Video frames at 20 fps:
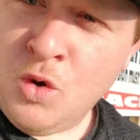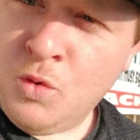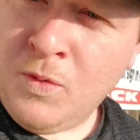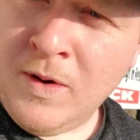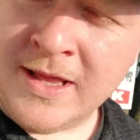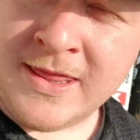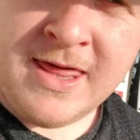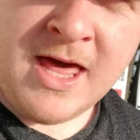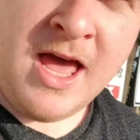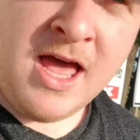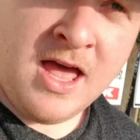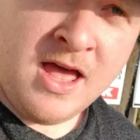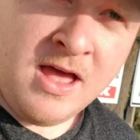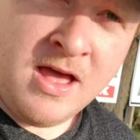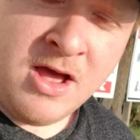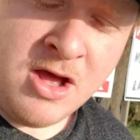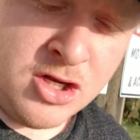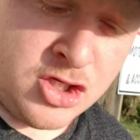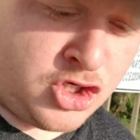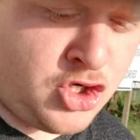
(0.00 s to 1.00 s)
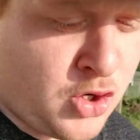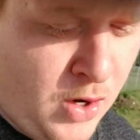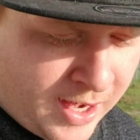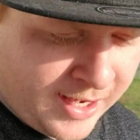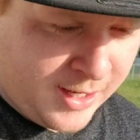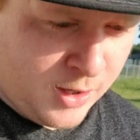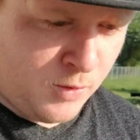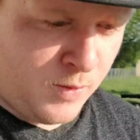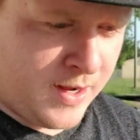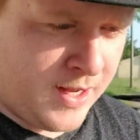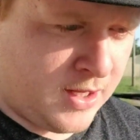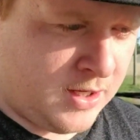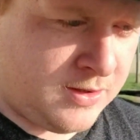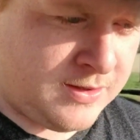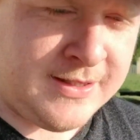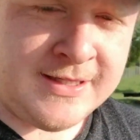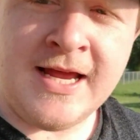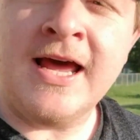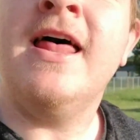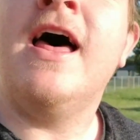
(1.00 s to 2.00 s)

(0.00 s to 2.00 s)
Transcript: with training wheels.